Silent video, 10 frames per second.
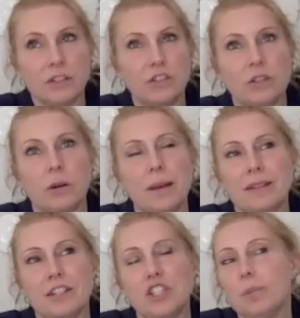To do our best.
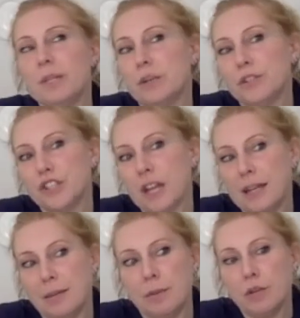There should be no
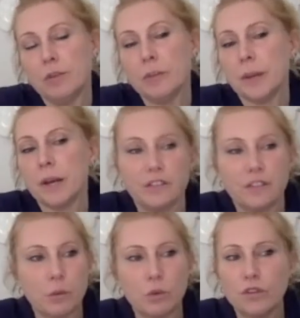shame. No one's
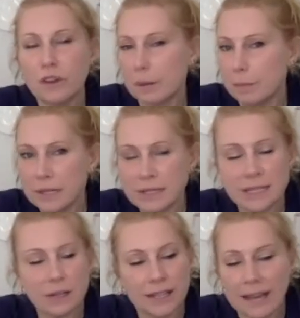perfect. We're all very busy.
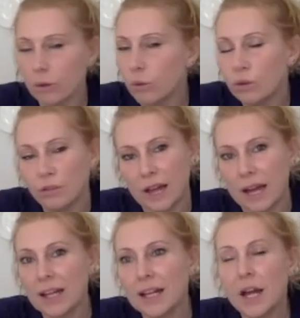I get all of that.
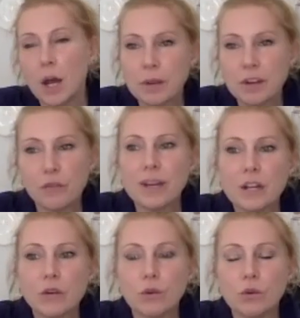But if we
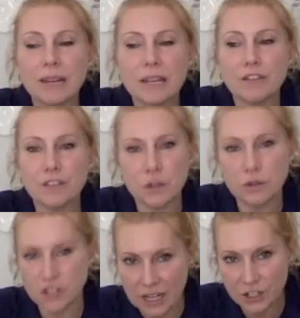can all make a few
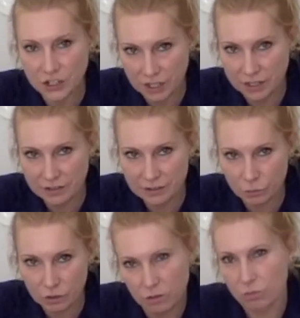changes,
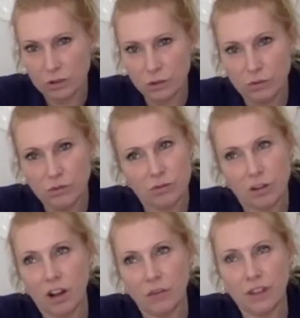we're all
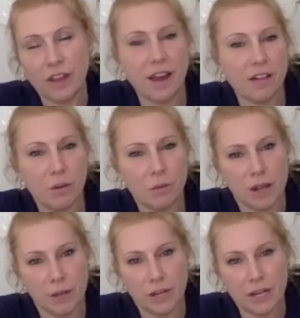halfway there, aren't
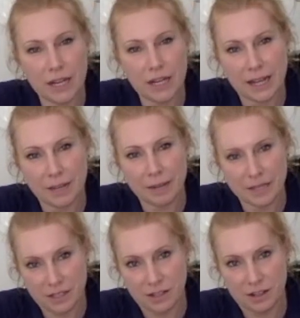we? We're going to get better.